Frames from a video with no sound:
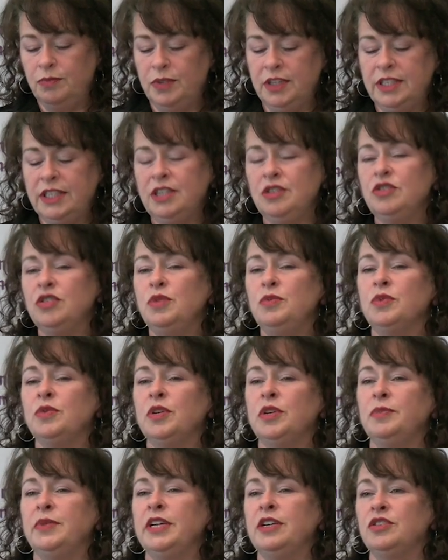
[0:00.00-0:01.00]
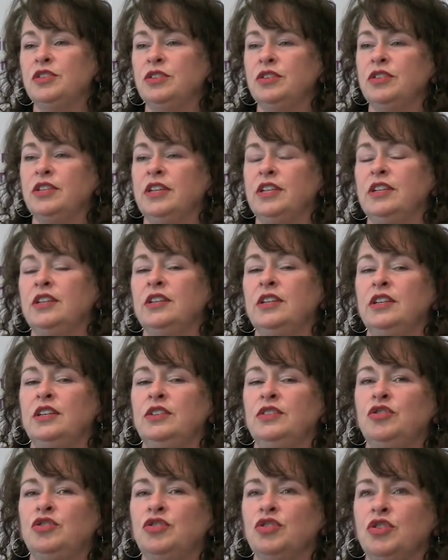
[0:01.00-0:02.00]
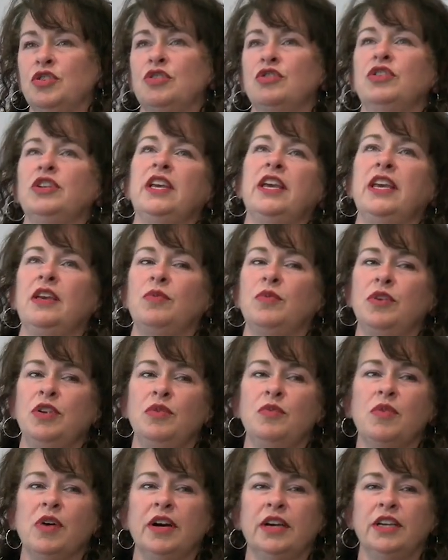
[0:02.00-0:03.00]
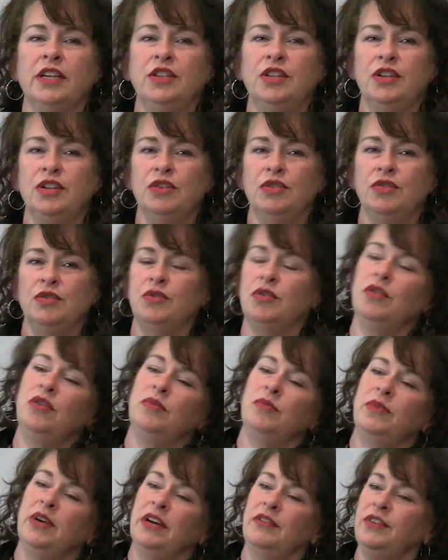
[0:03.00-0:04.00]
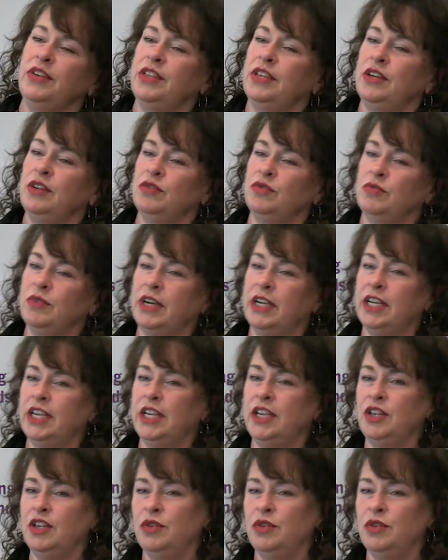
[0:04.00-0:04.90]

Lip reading: Essentially, we want to make sure that it's turnkey. When you walk into your new home, everything's ready.